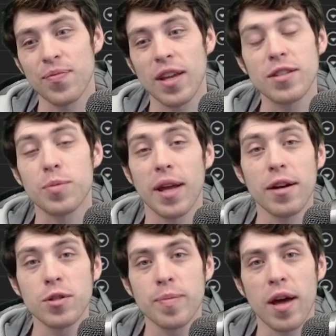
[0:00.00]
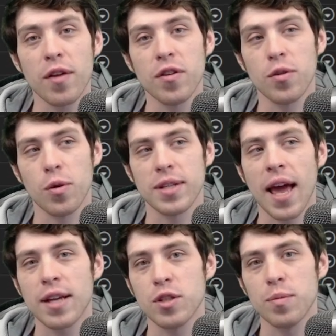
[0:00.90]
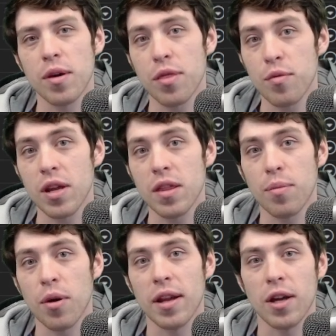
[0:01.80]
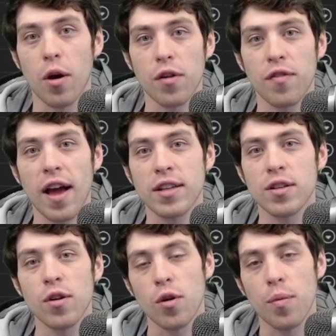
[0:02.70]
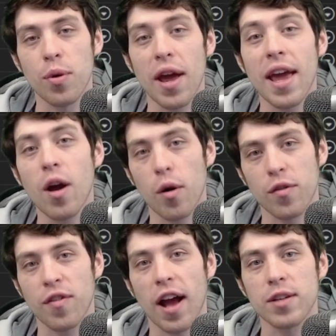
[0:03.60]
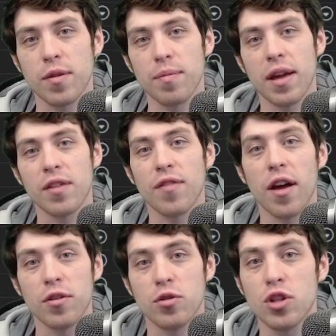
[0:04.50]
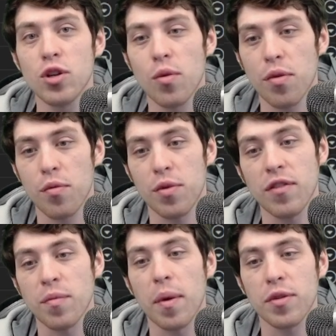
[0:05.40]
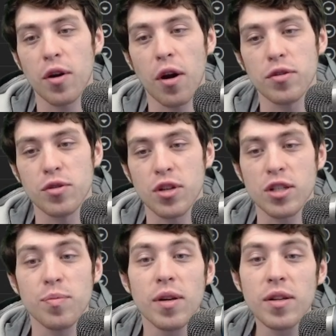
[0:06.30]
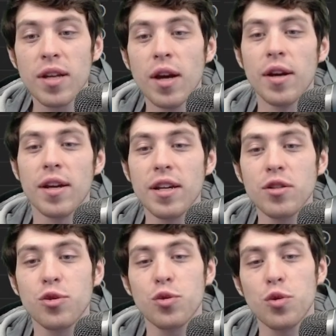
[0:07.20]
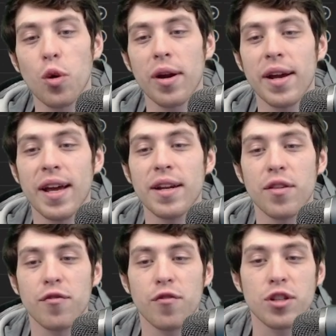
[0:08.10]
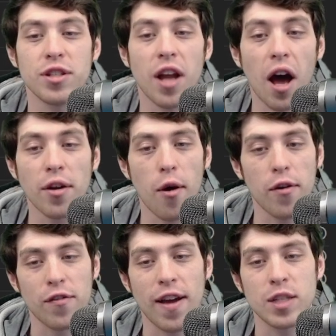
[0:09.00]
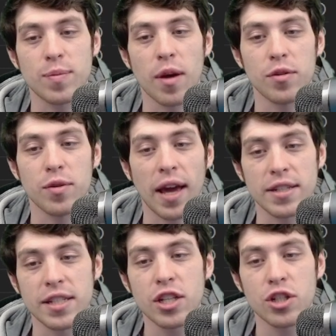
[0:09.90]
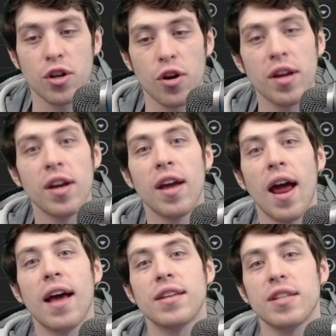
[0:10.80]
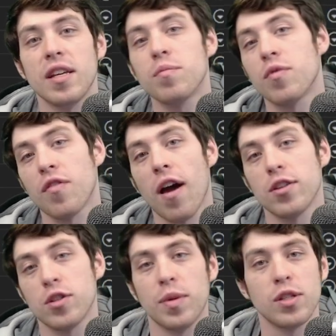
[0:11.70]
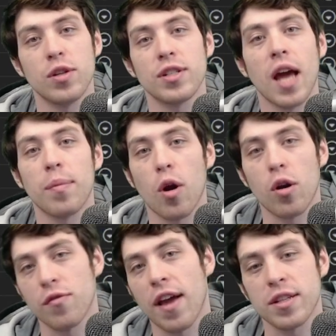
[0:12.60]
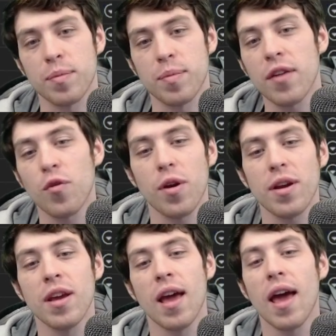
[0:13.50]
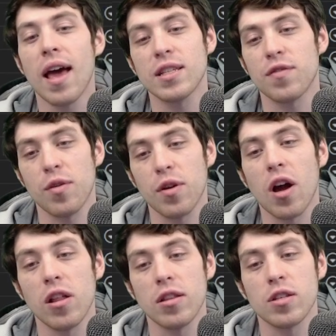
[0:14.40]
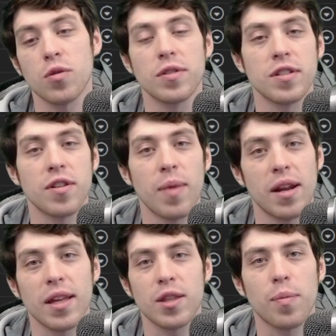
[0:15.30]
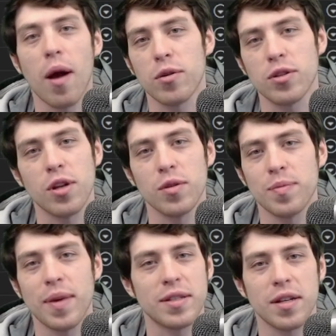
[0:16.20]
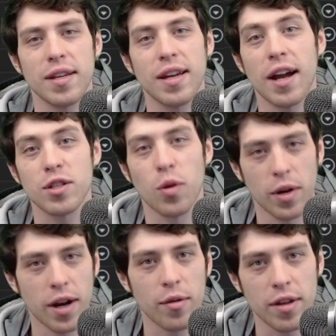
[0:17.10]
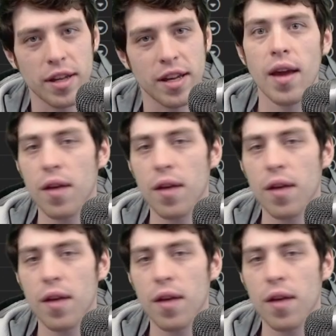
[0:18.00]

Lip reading: He says, when he enters the battlefield or attacks, you mill 3 and then put any artifacts, or put a artifact with mana value 2 or 3 from among the cards you just milled into your hand, and the first non-artifact spell you cast each turn has Improvise, which means you can tap your artifacts to pay for it, as if they were colorless sources of mana, like they're power stones, basically, kind of, sort of, not really.